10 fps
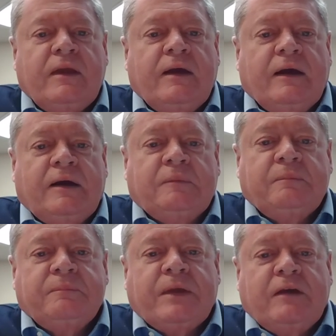
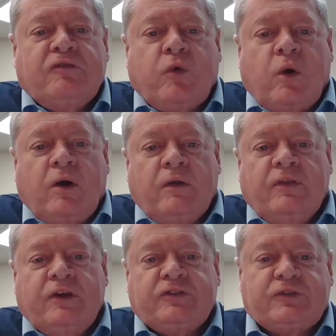Um, and for
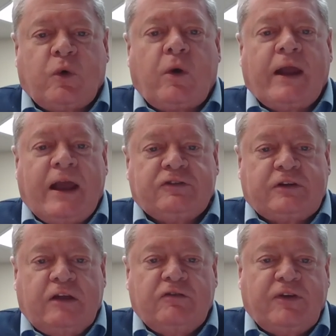this story, as
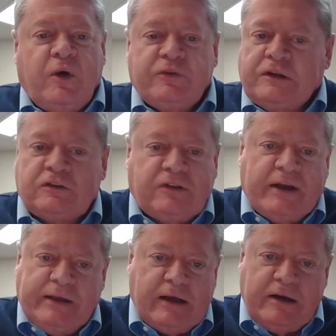it unfolds, it looks
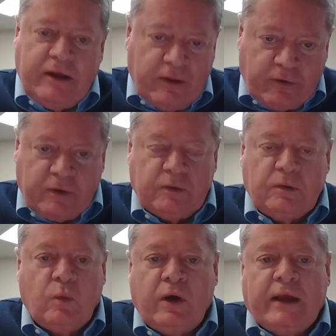like yet another
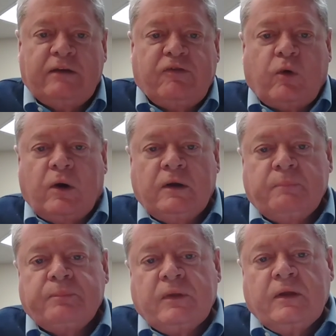way for
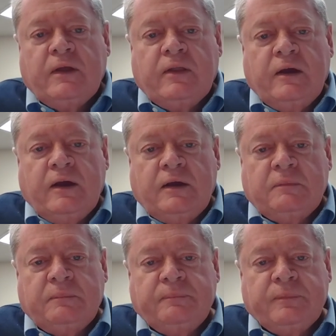
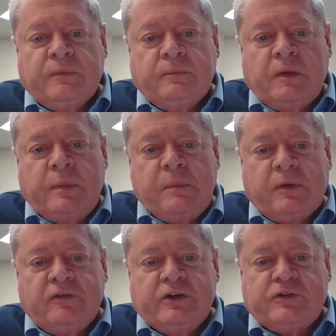uh, the
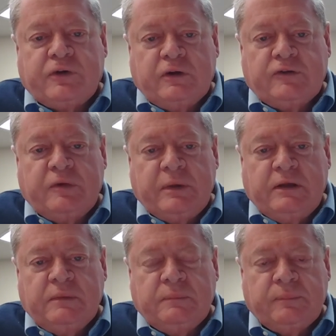people of Israel to
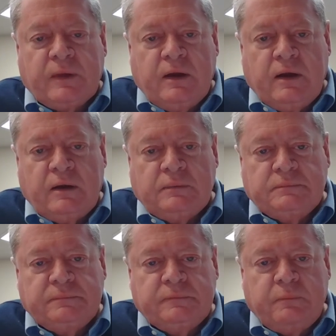be uh,
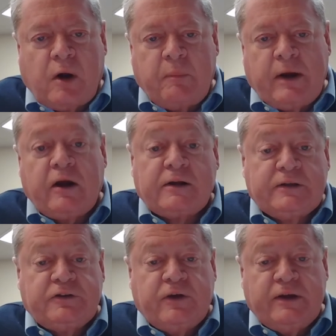
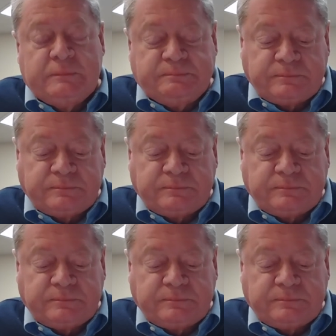barbarically treated.